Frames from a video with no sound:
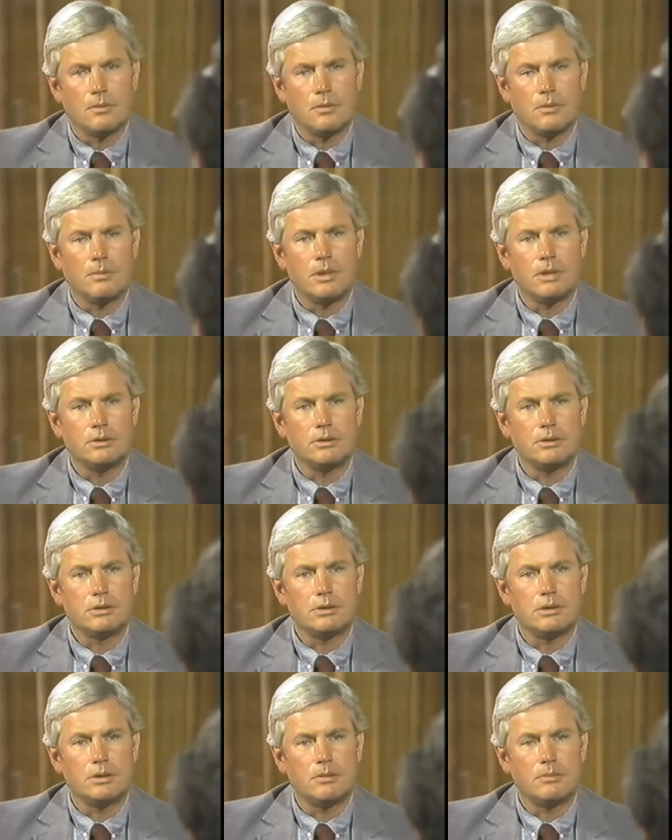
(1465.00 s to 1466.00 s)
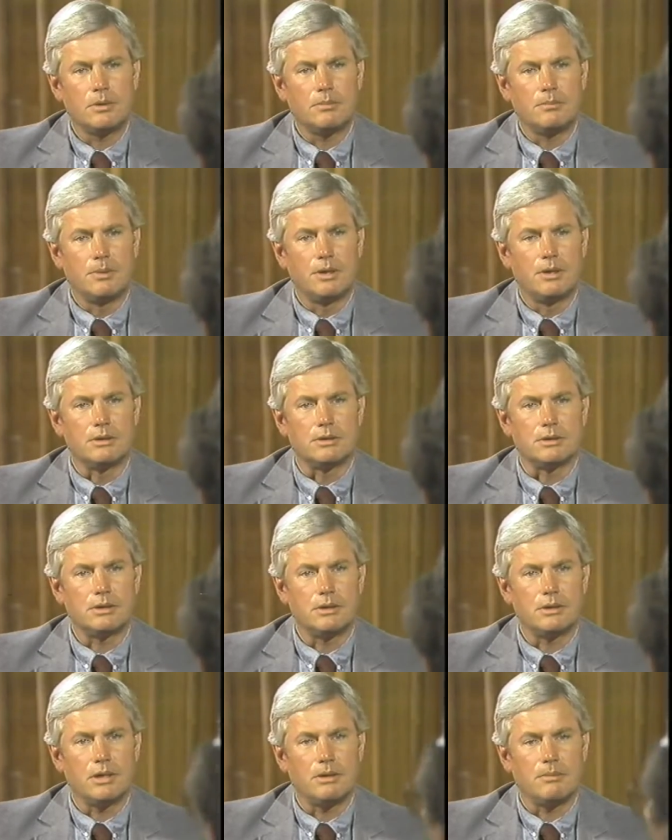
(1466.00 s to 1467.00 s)
What about just the number of
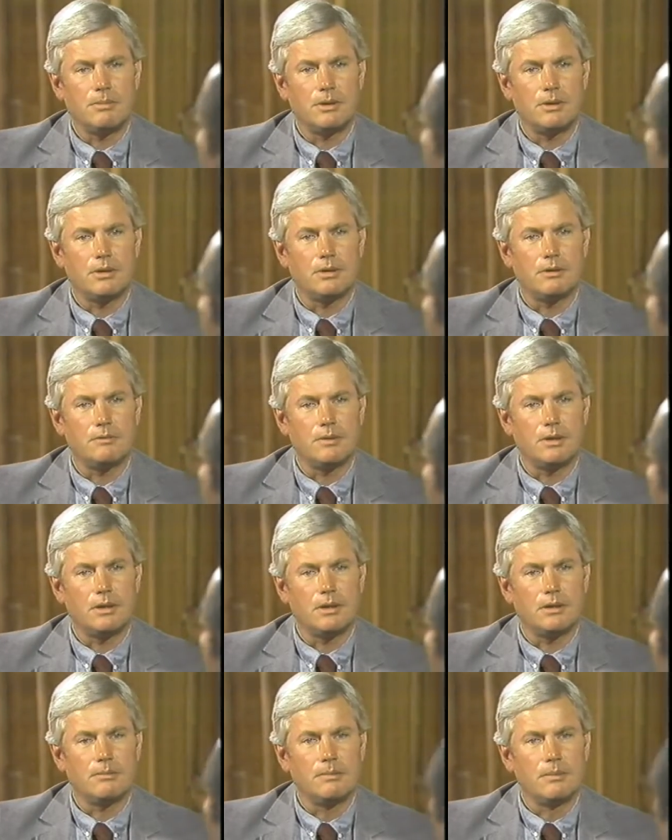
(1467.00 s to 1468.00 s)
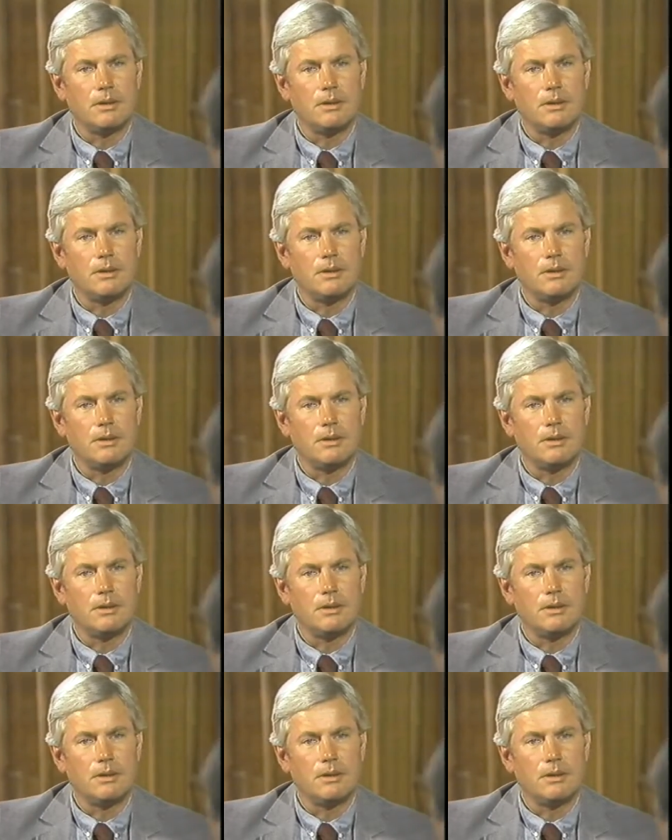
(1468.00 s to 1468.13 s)
births in that period of time?